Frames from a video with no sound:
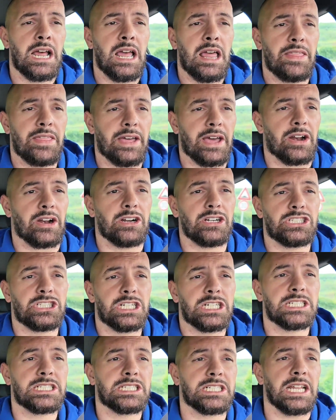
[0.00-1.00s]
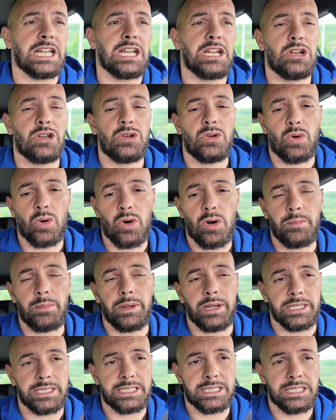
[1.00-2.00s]
that are just
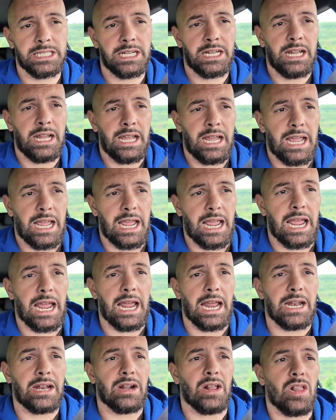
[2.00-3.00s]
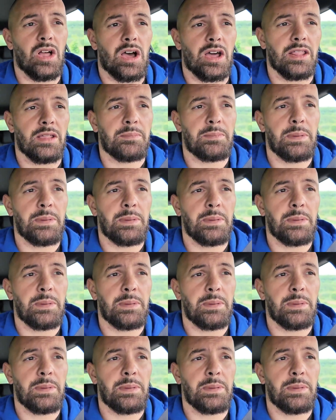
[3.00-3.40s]
enormous. And a lot of the